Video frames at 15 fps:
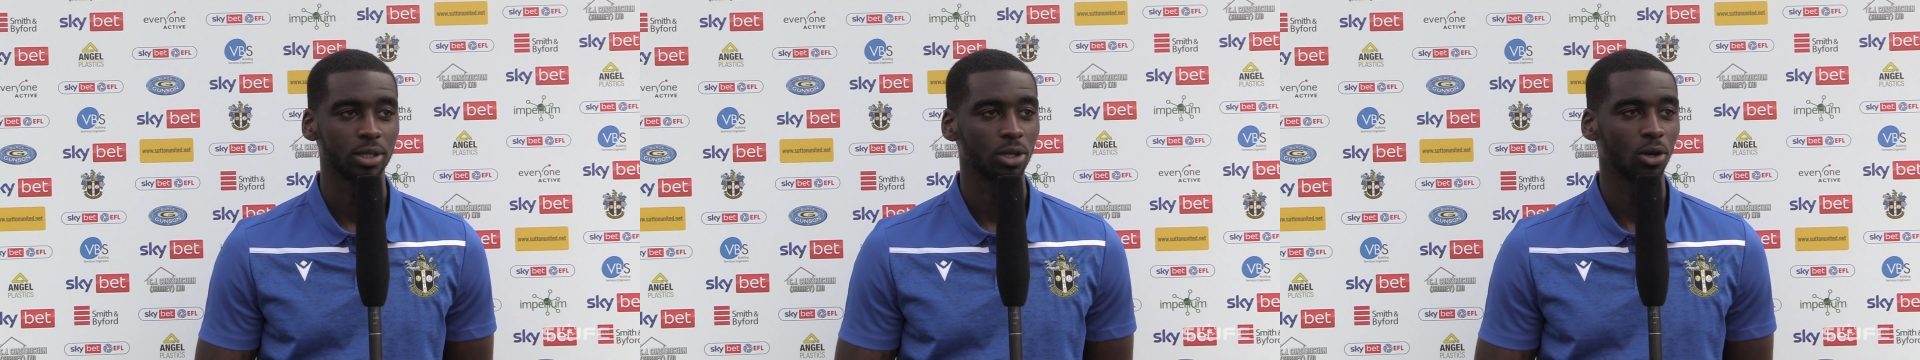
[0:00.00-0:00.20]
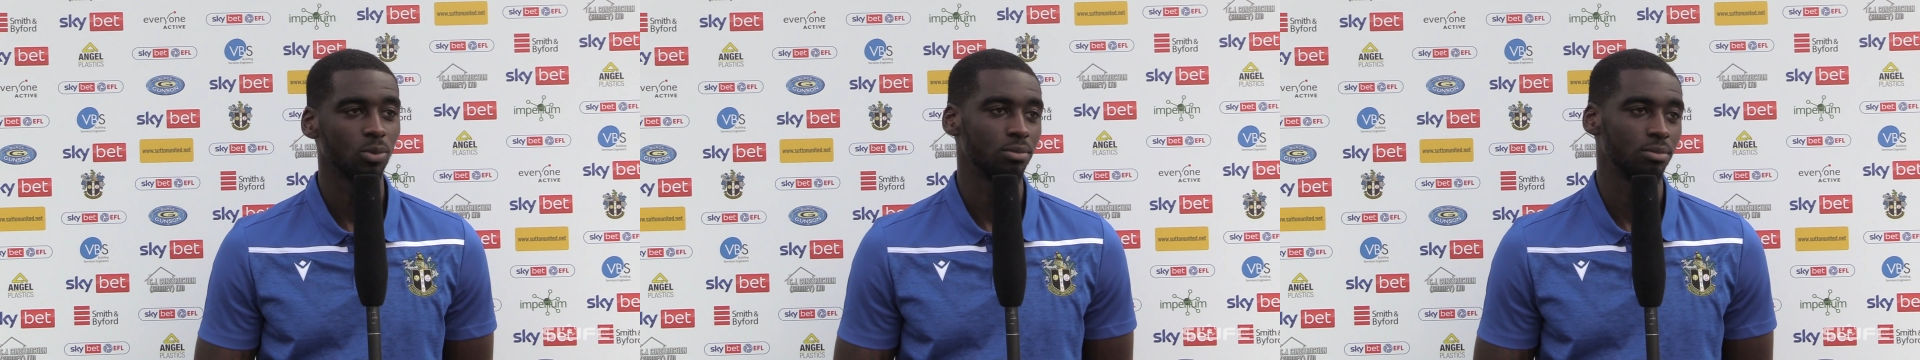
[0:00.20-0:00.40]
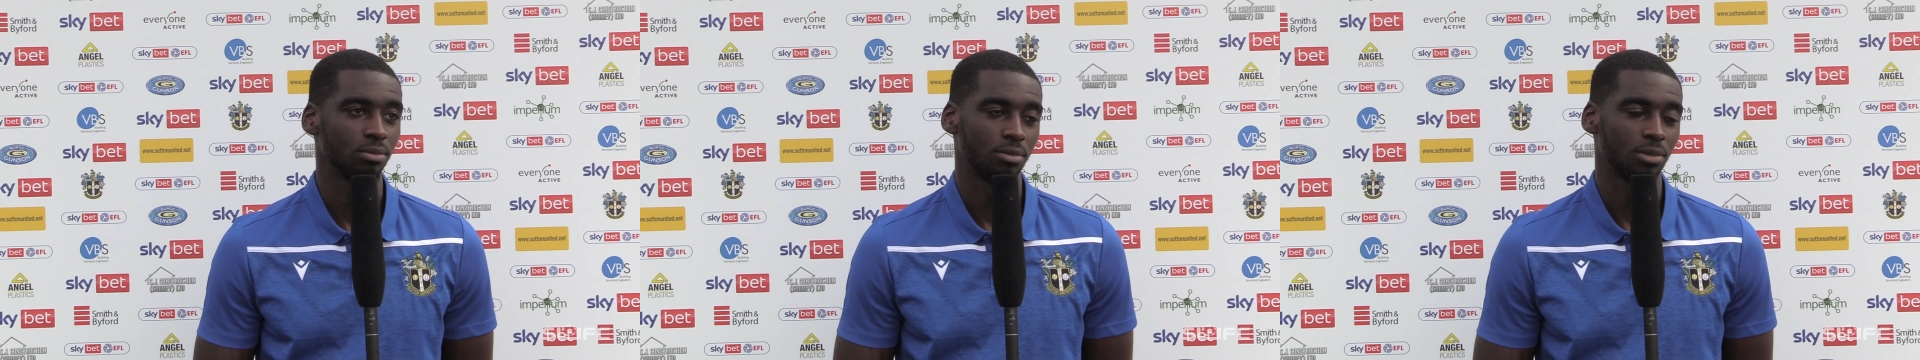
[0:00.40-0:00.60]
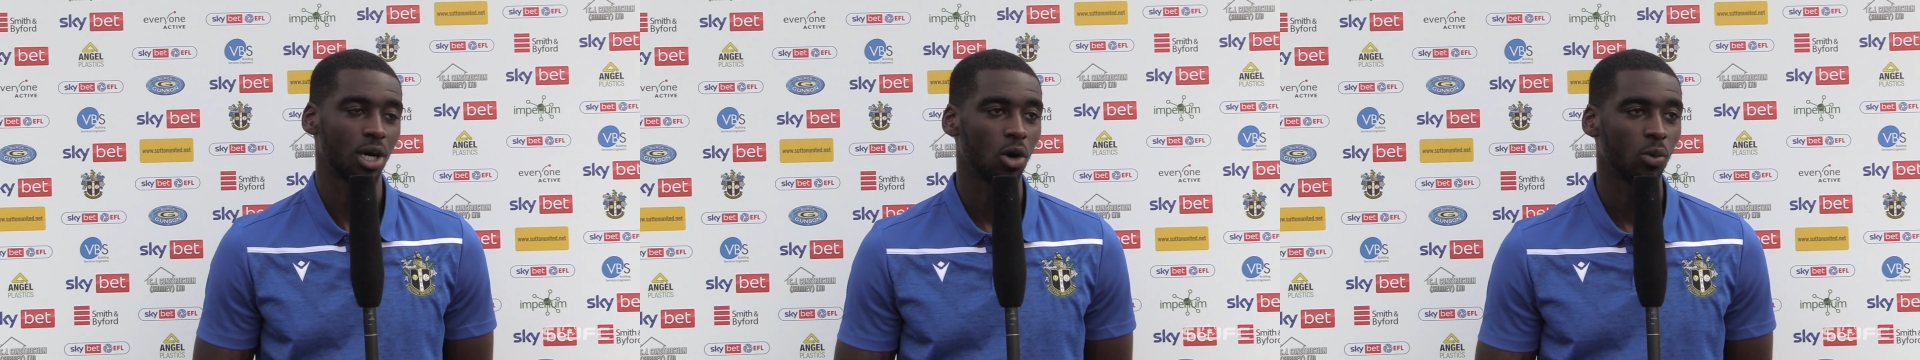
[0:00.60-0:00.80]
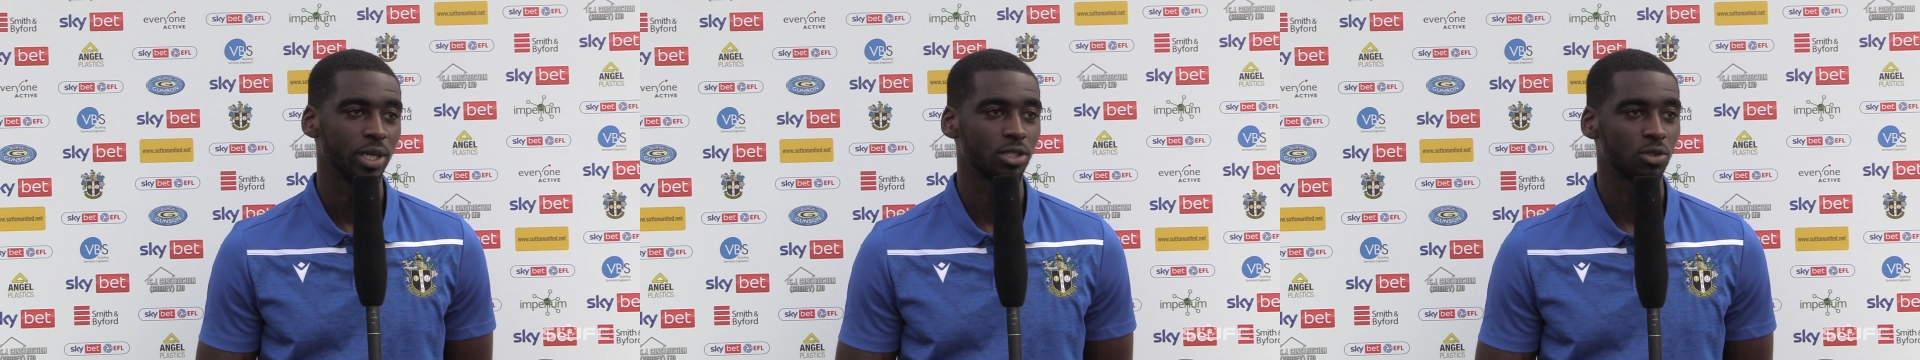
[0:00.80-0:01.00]
it don't
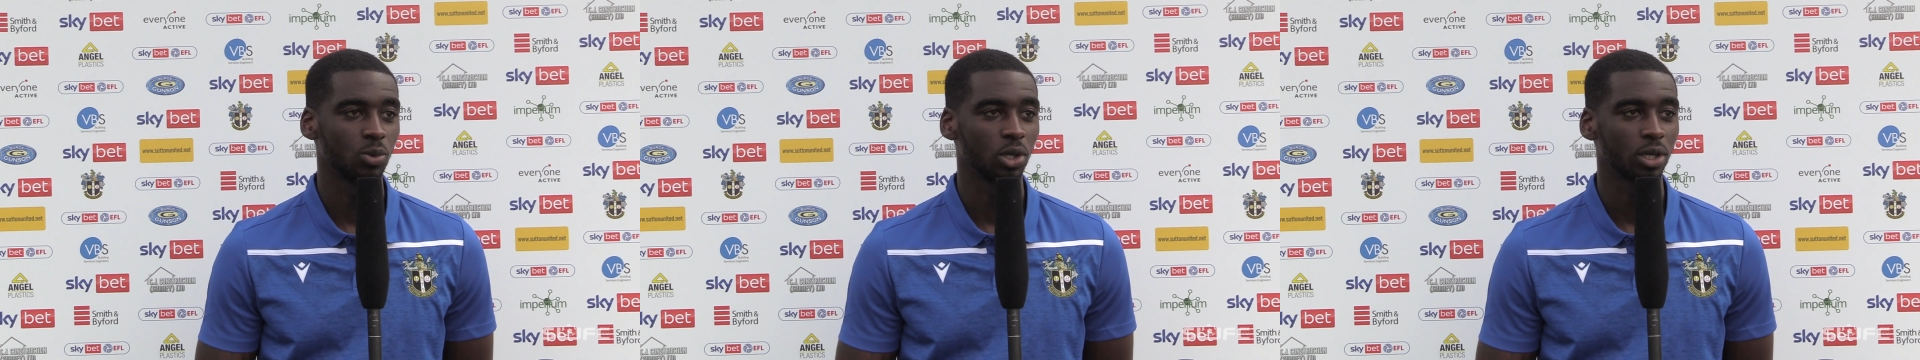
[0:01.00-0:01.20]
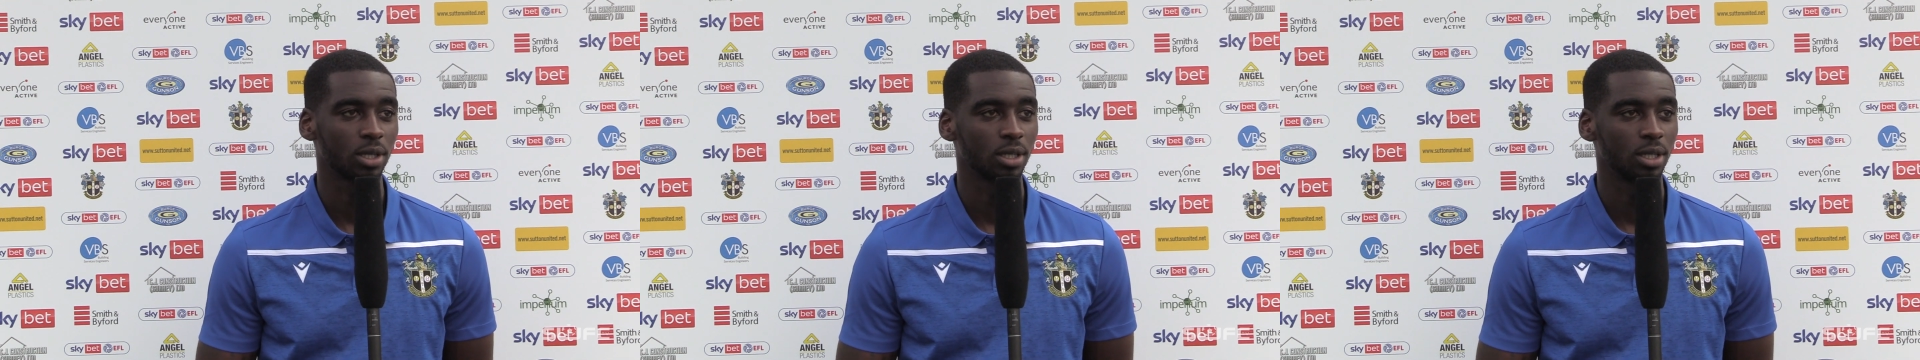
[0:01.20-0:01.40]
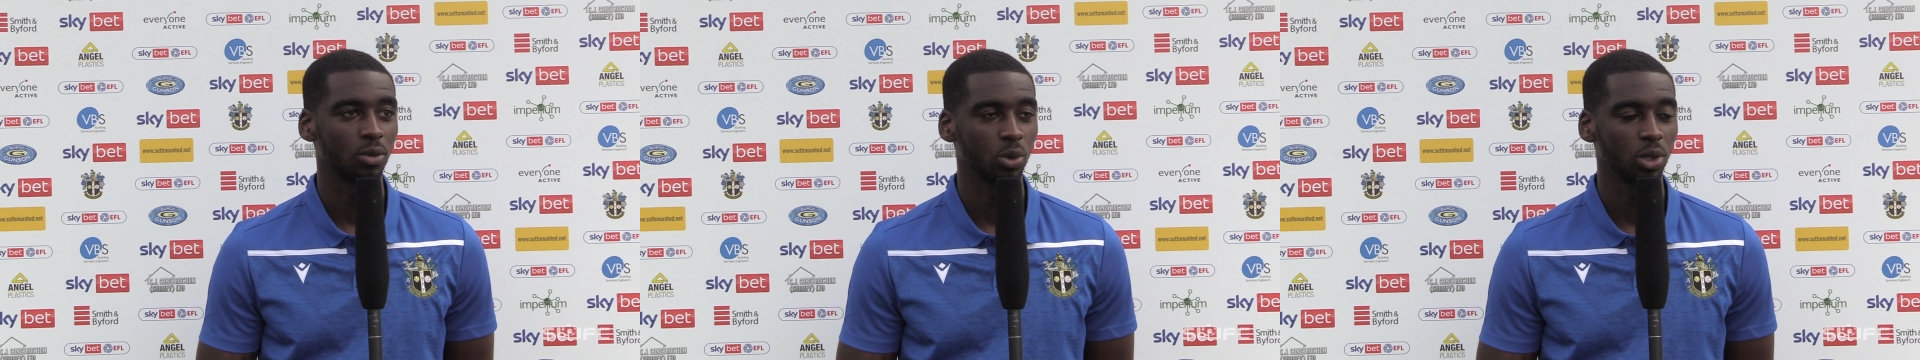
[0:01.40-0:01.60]
always work uh,